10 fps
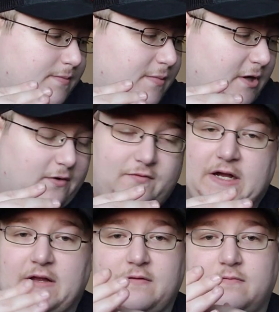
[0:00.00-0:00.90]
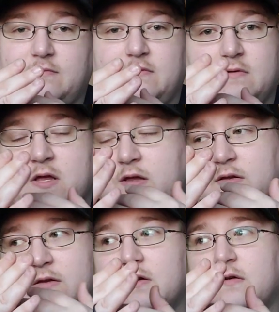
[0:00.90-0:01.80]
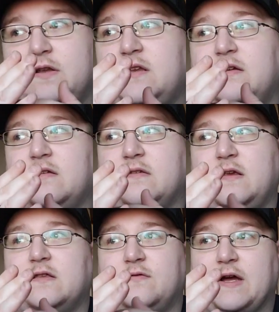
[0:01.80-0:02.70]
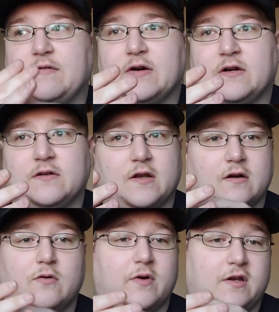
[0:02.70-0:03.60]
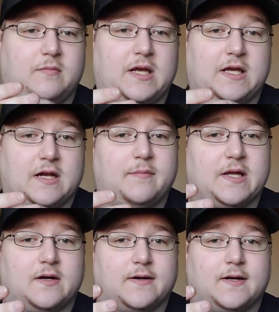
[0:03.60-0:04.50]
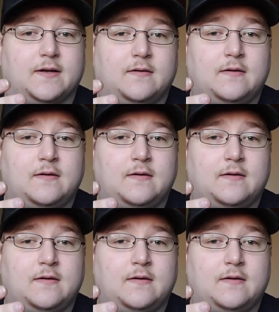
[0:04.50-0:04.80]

There are details in the 500 that are going to make it a better gun.